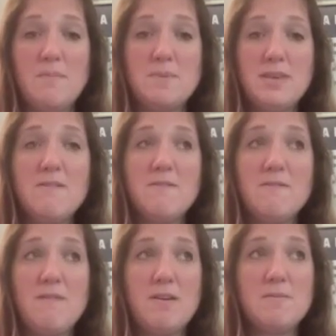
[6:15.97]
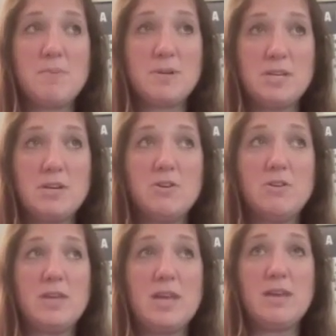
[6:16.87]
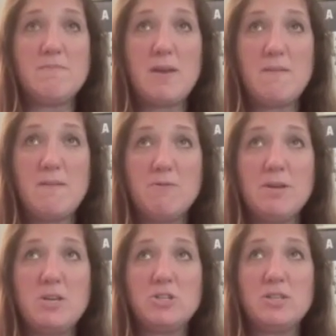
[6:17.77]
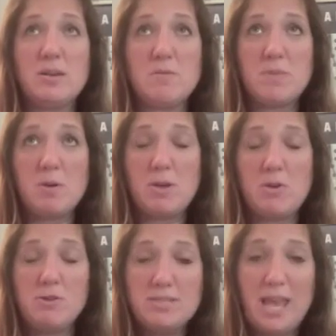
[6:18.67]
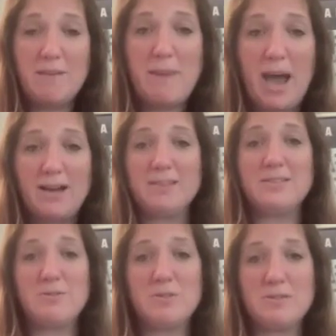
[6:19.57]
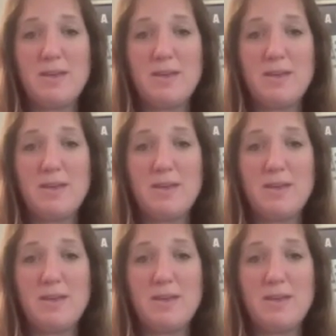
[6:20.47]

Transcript: give particularly information that we couldn't take back, so to speak.